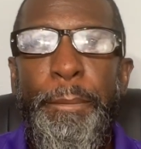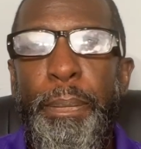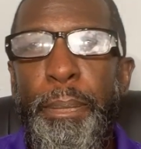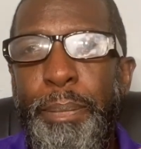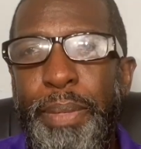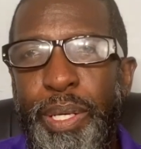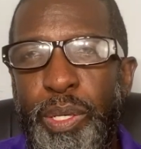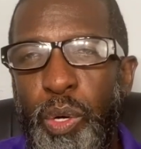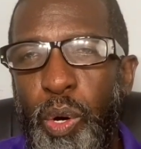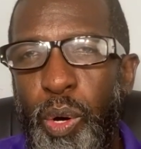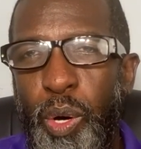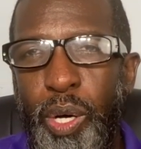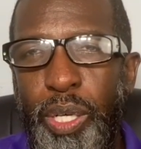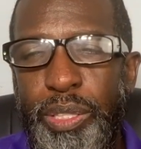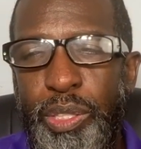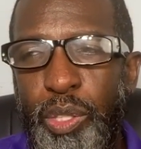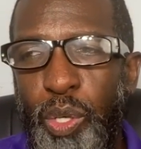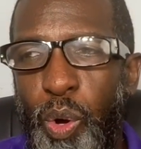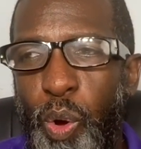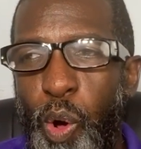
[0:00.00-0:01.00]

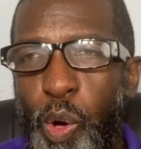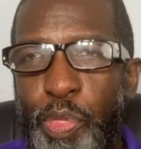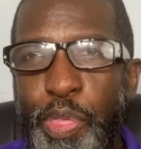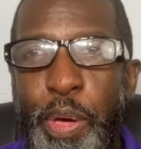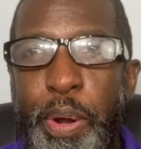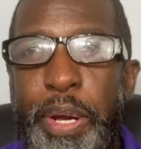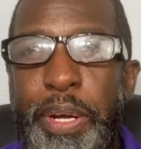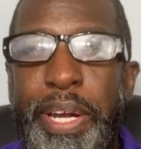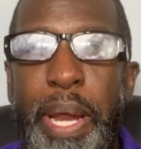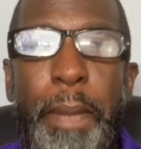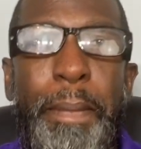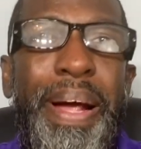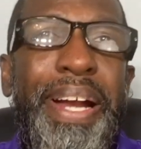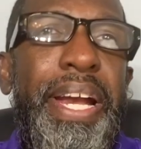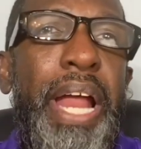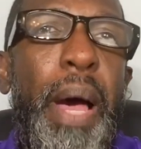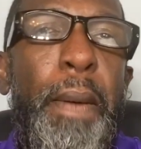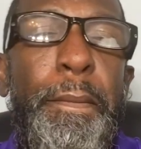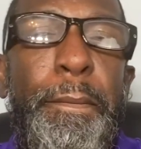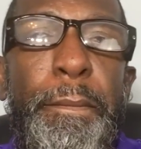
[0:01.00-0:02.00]
because although they might
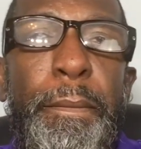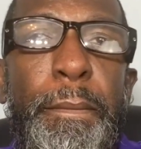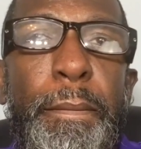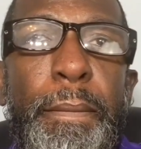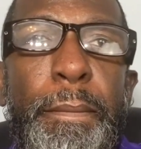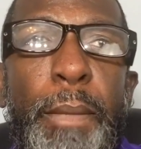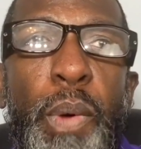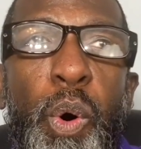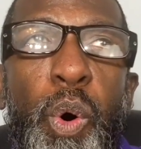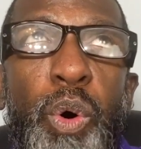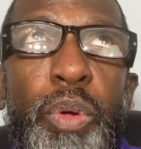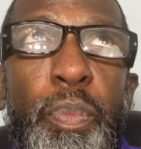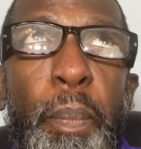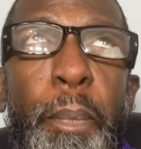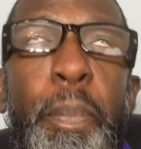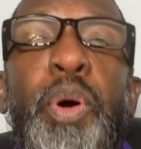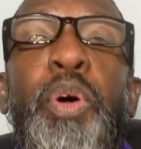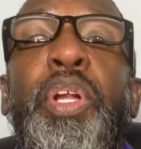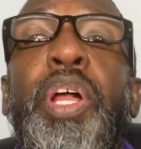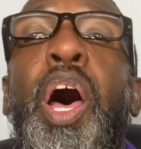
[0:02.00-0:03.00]
not
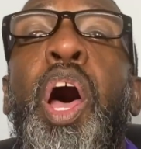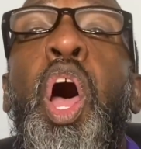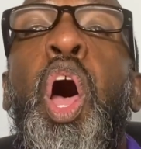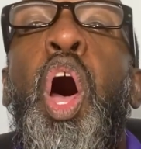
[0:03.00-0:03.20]
put a